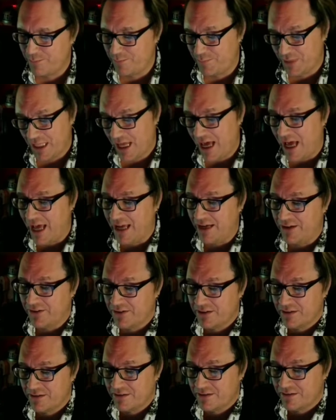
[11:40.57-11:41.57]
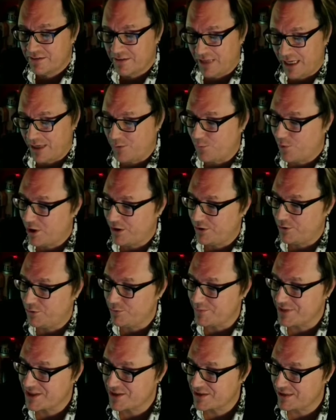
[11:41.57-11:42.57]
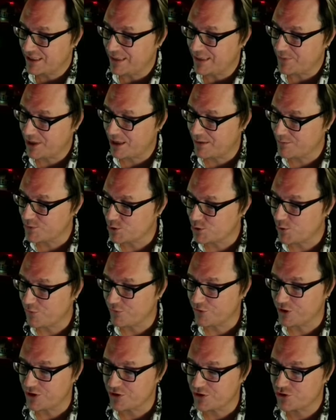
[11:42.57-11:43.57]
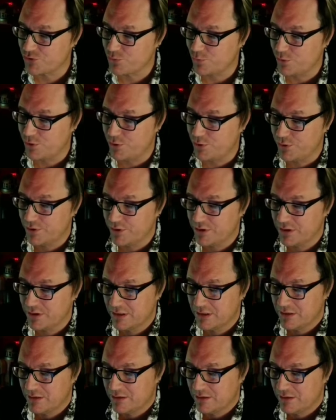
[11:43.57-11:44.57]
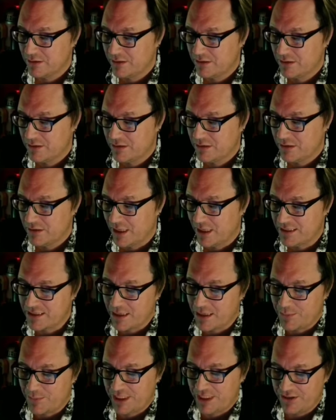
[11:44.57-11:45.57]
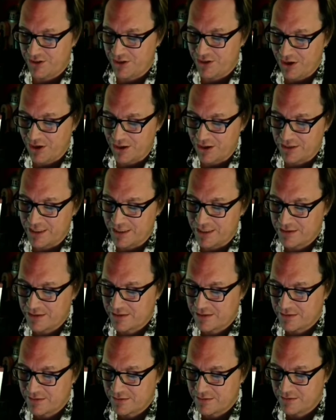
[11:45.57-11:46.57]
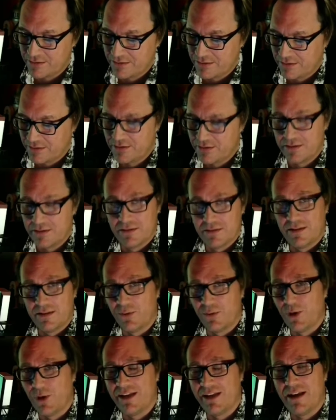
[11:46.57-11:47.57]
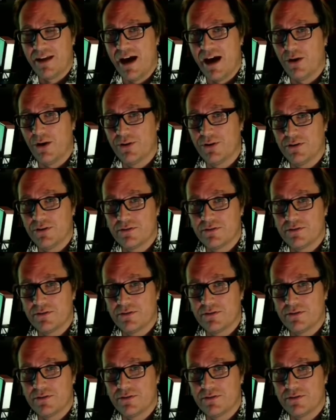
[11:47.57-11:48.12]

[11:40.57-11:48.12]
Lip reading: Blind, like one whom sleep comes over in a swoon, I stumbled into darkness and went down.